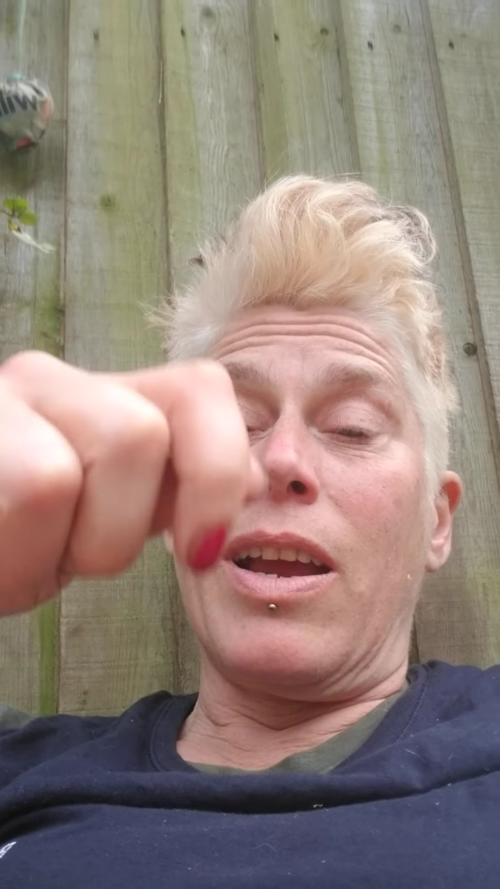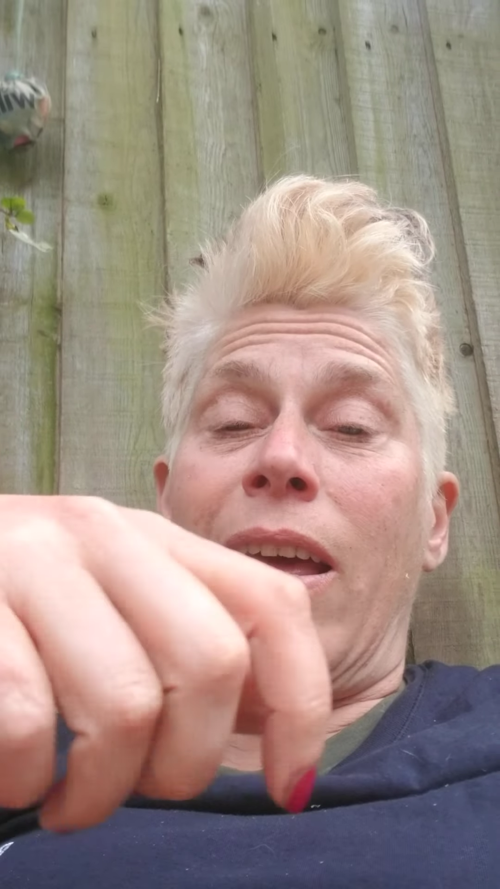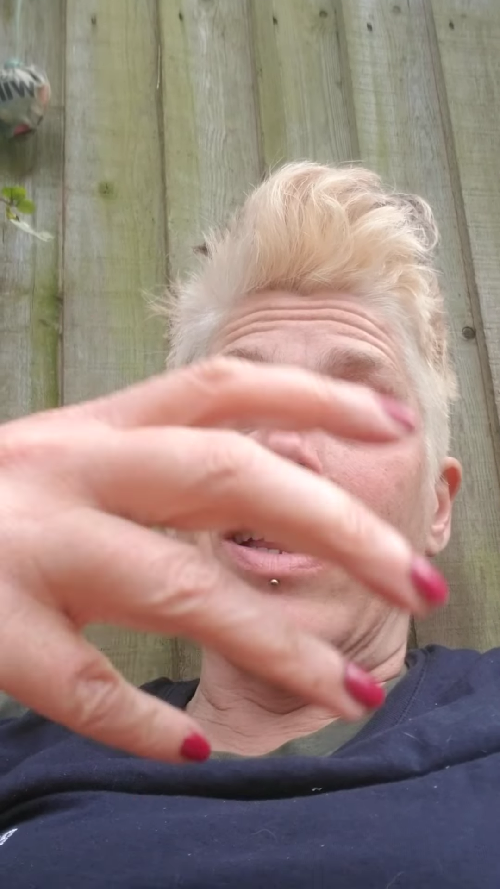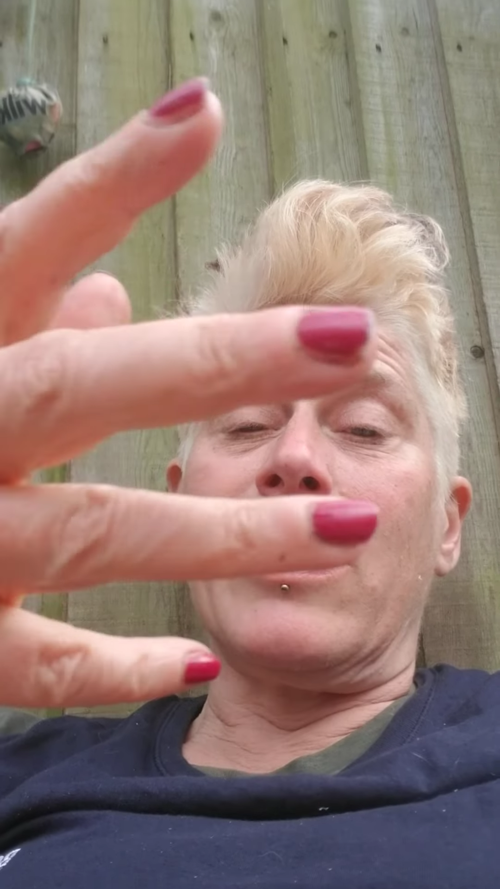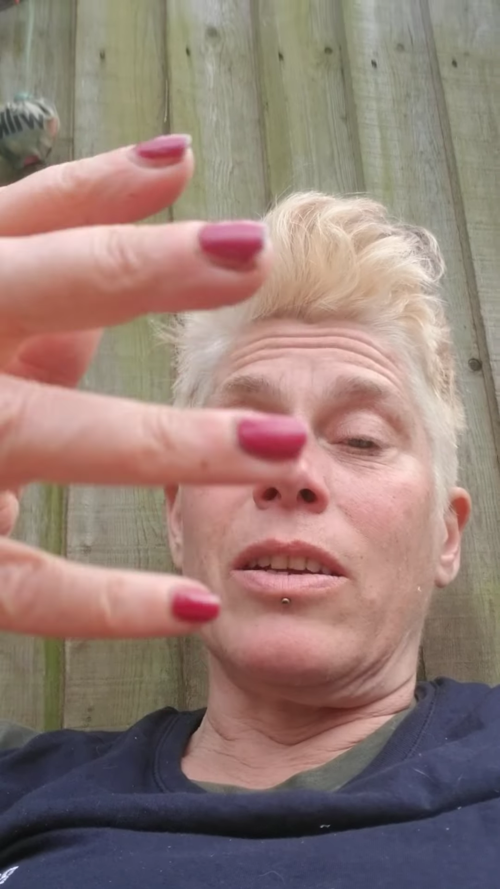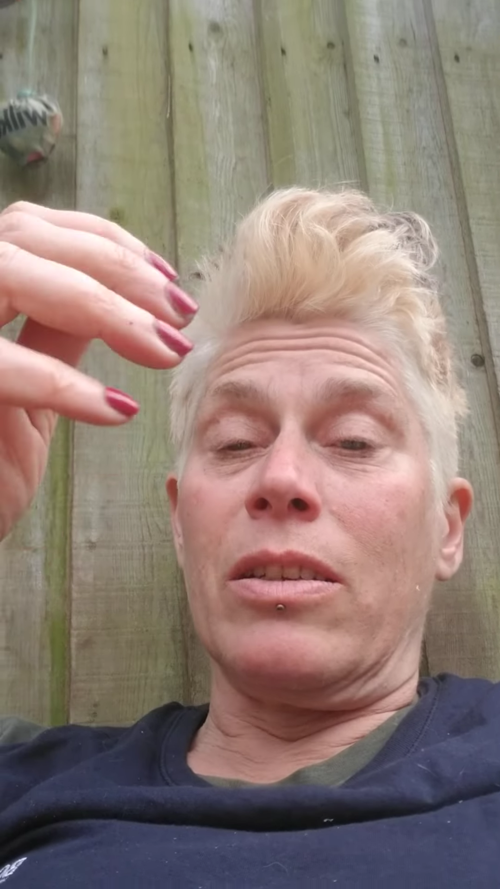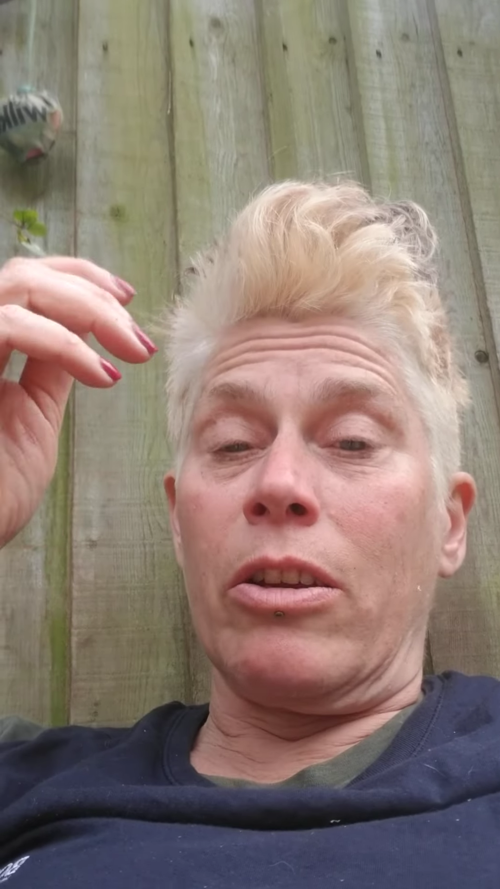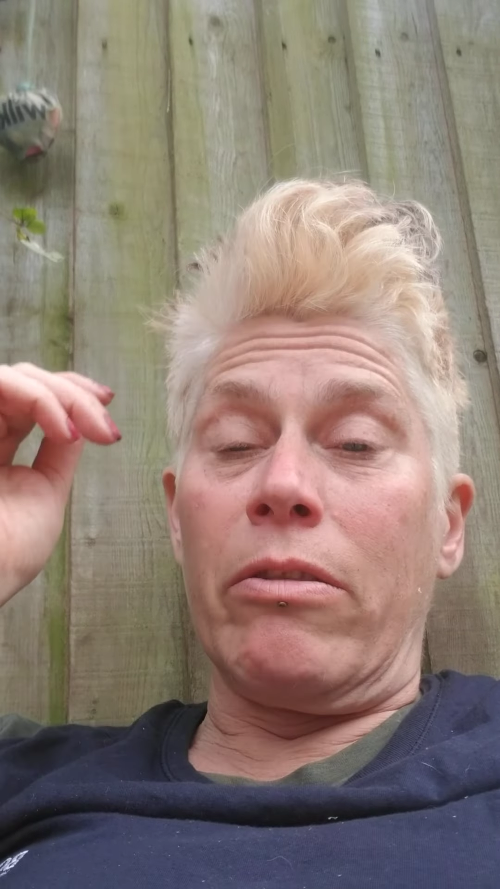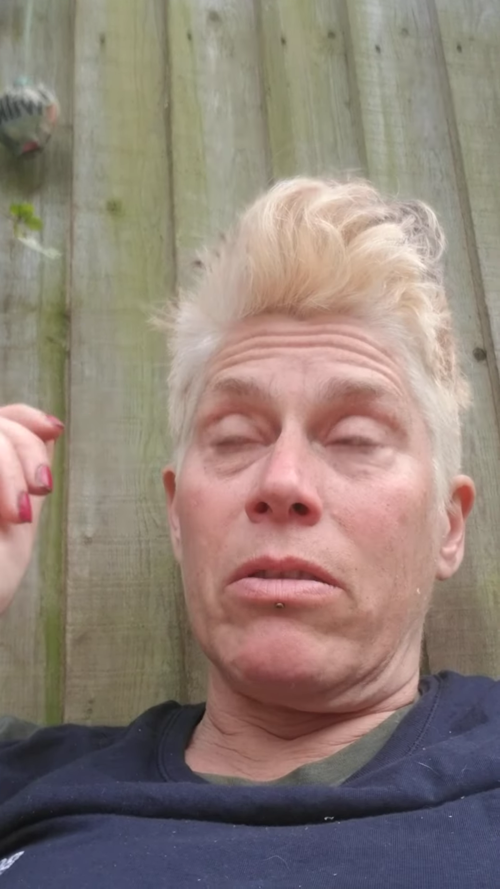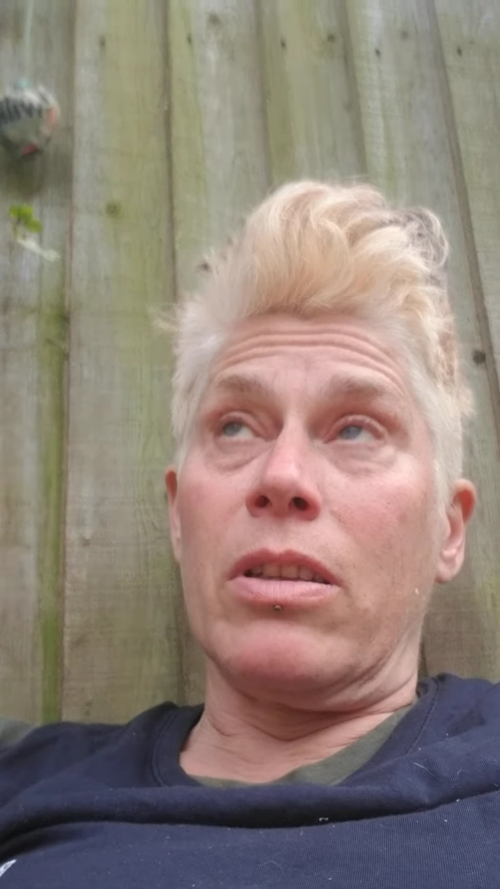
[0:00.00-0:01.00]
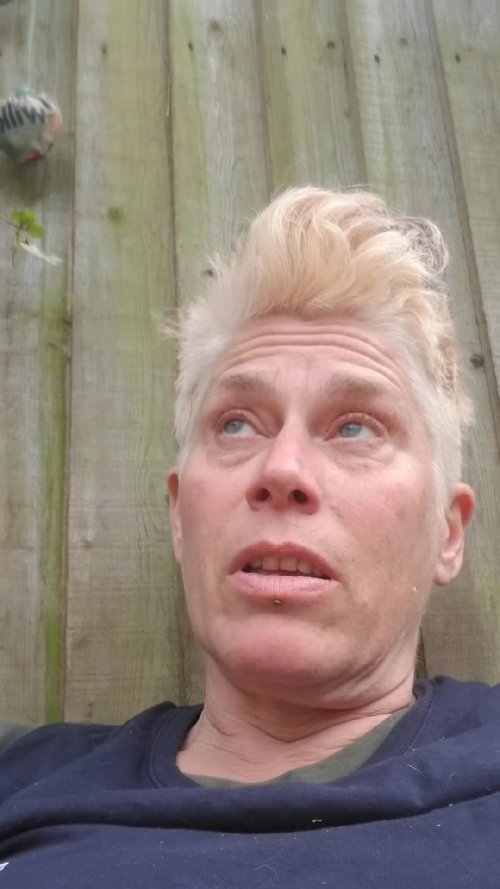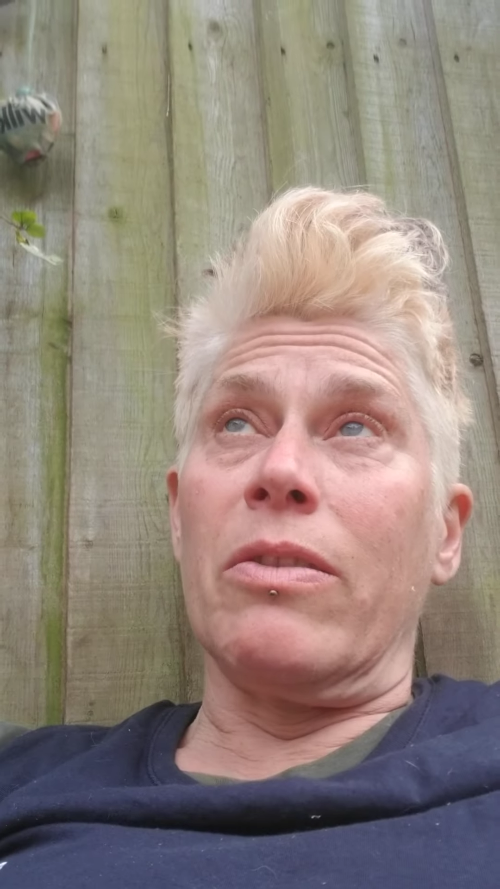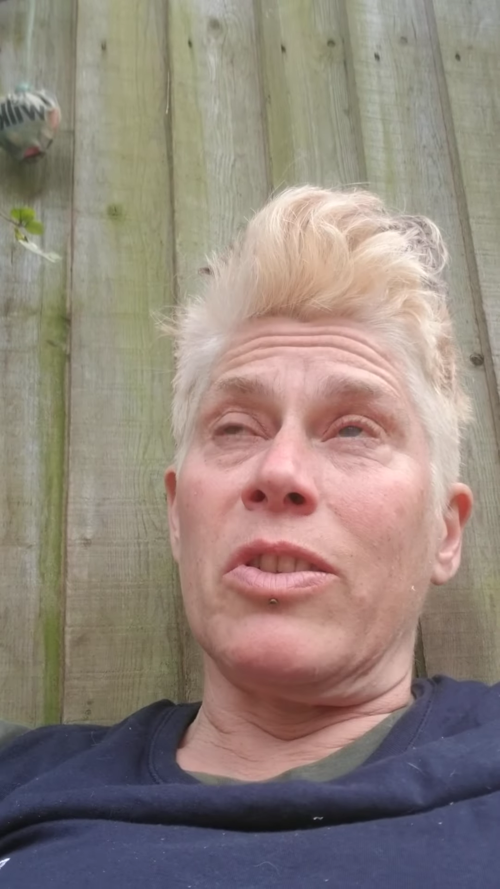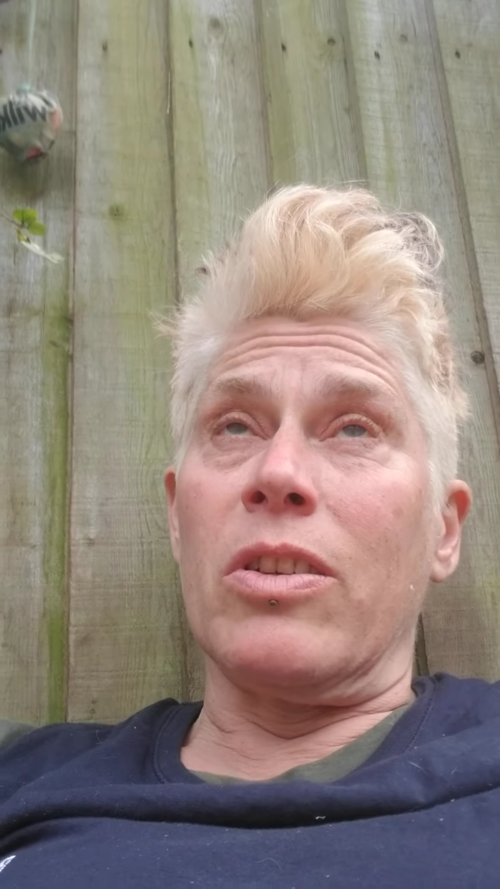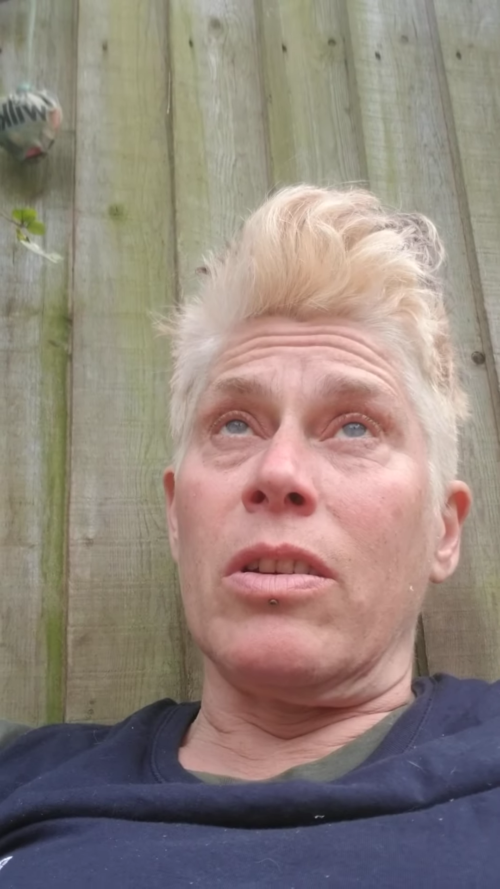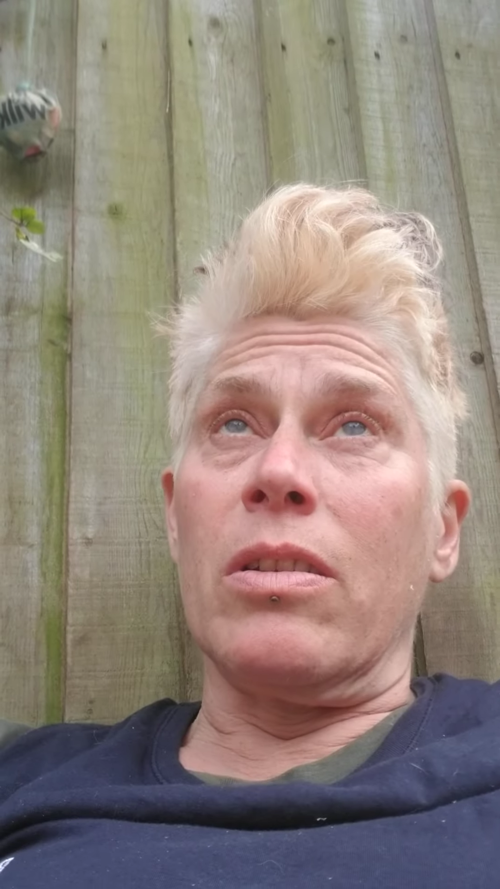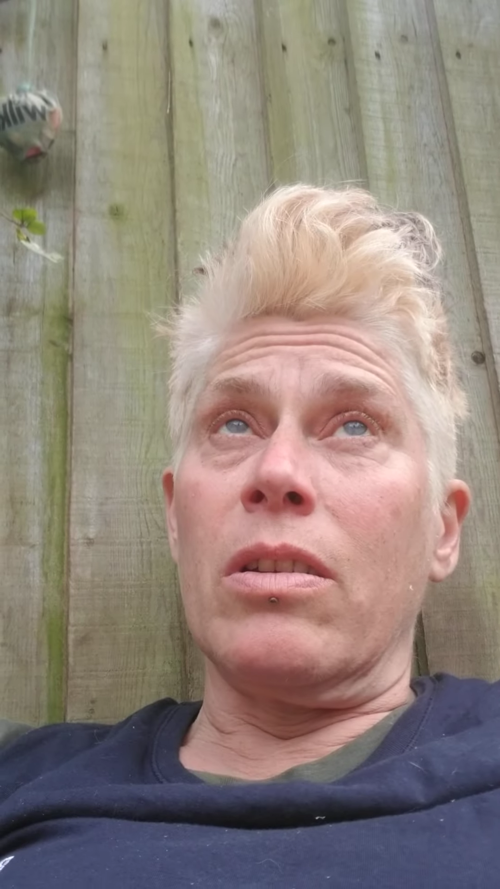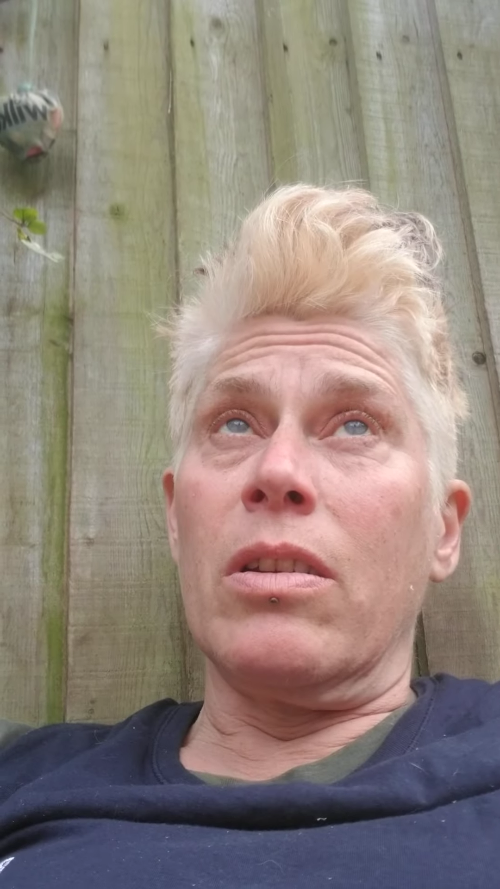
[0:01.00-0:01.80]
and then turned it over and did the other side.